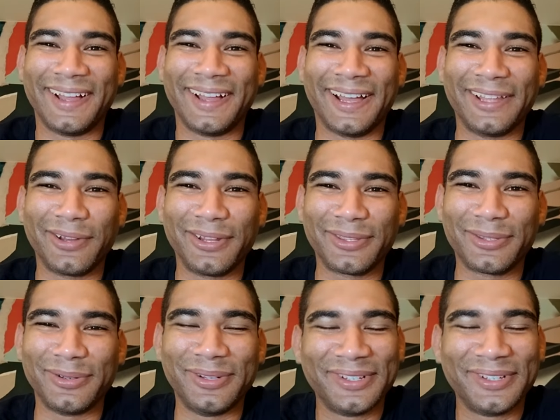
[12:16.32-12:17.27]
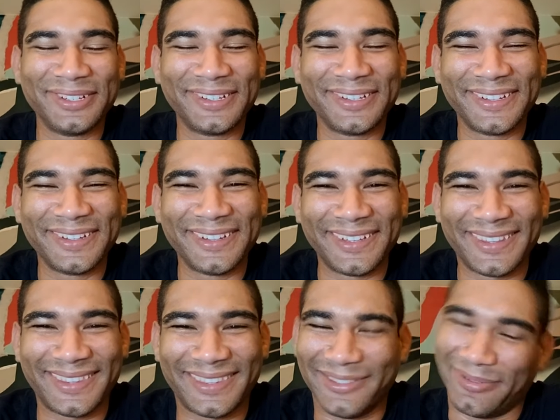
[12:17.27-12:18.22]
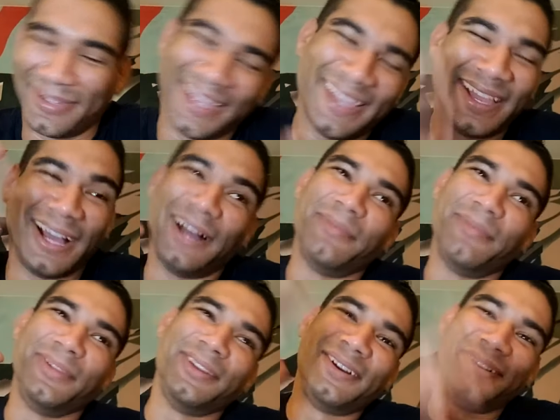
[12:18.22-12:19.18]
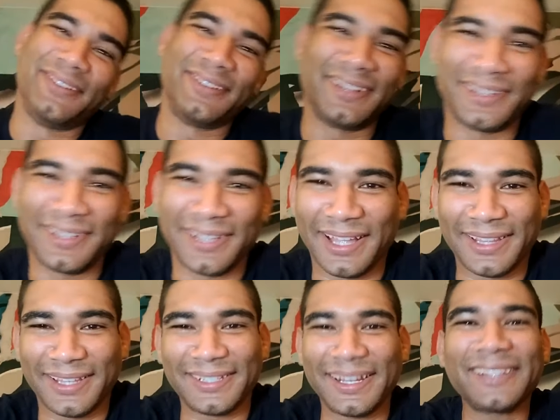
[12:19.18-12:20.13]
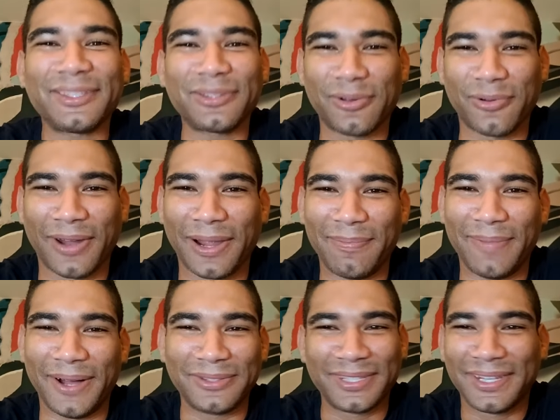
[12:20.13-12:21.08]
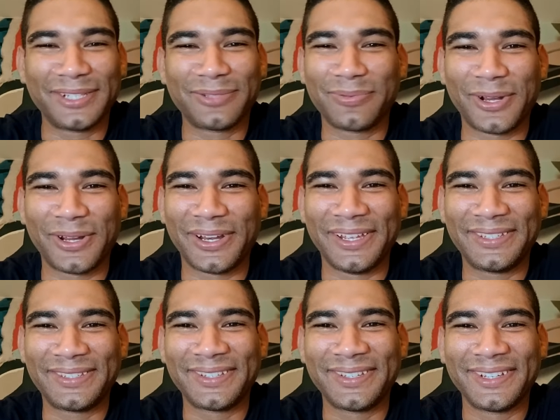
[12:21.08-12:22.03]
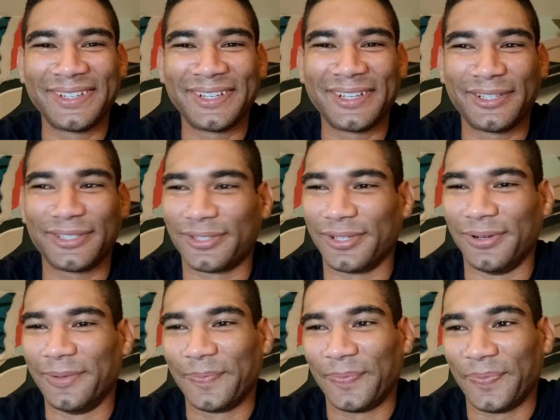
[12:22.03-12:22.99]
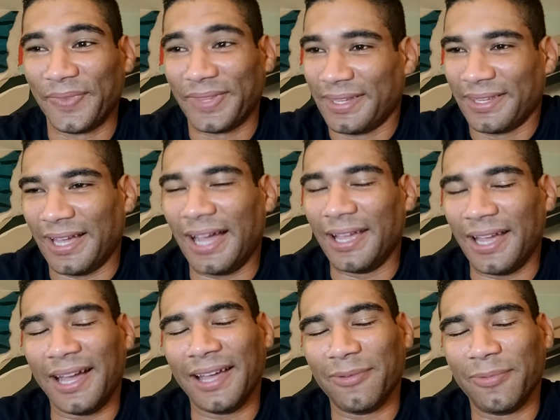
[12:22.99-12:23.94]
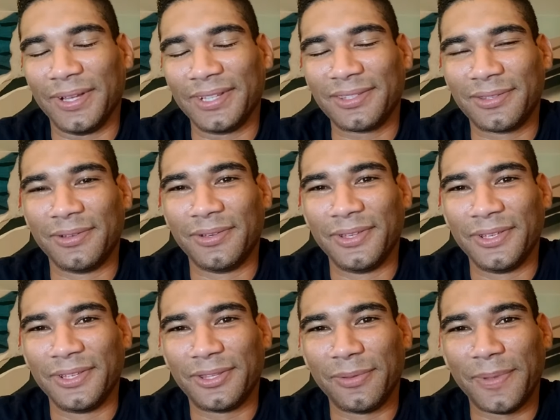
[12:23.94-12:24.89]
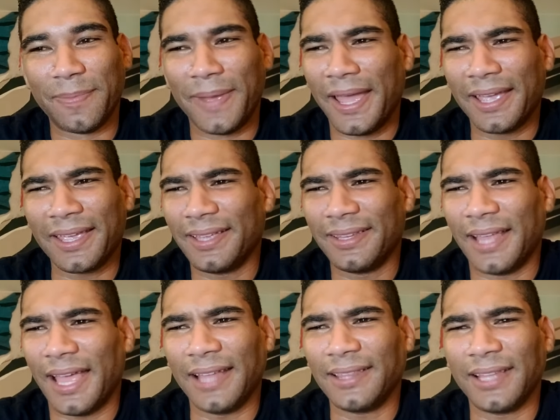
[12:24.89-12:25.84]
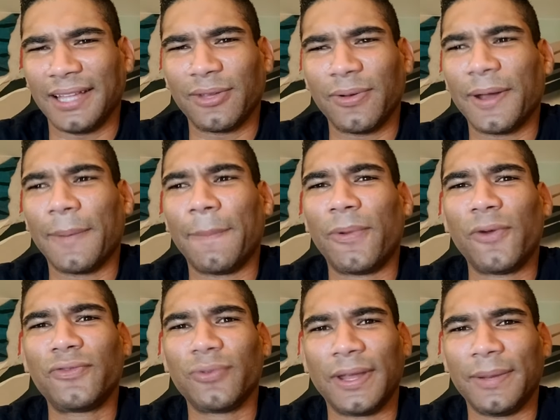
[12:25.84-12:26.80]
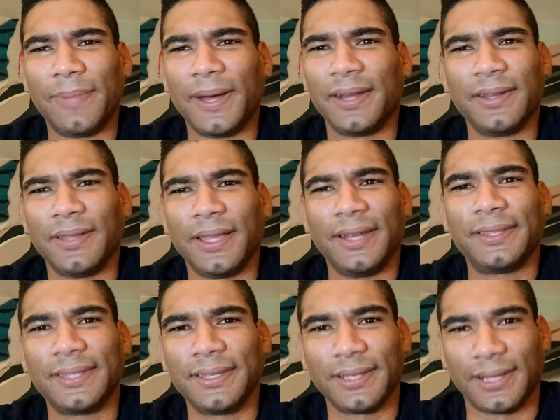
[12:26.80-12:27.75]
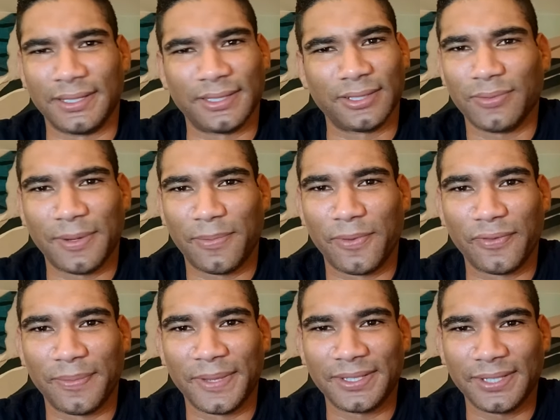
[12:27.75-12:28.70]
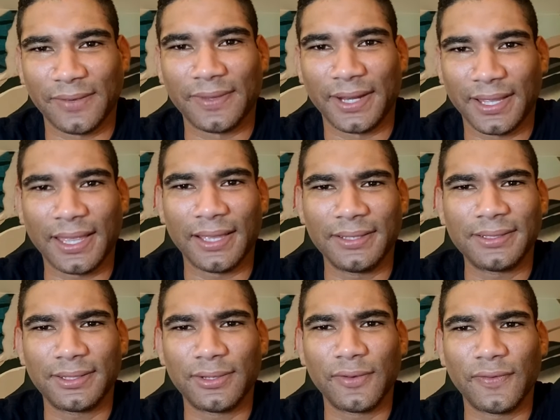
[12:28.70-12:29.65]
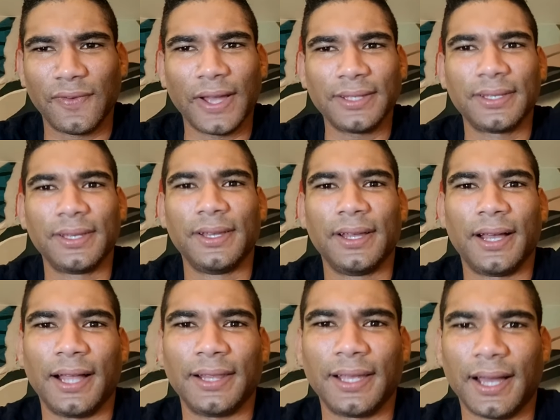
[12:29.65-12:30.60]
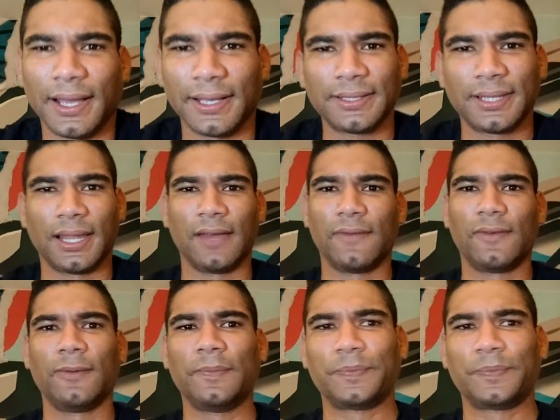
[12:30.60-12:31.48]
I don't need to hey, you know. There's nothing to cry about. It is what it is. So I want to be back. I don't want to prove to anybody anything. I just want to prove to myself that I can still fight at the highest level